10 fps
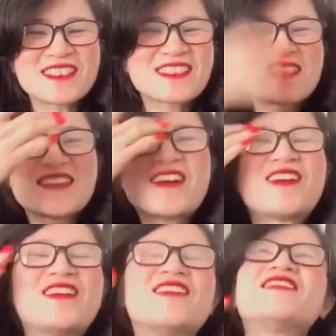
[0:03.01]

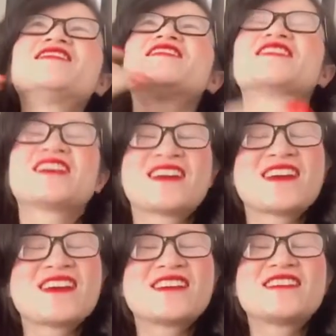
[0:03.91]
So,
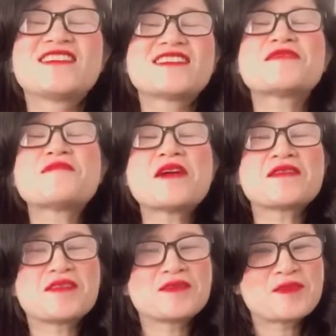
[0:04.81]
just about
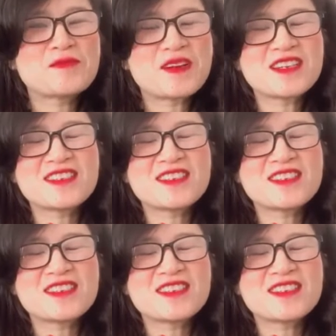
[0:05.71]
go to work,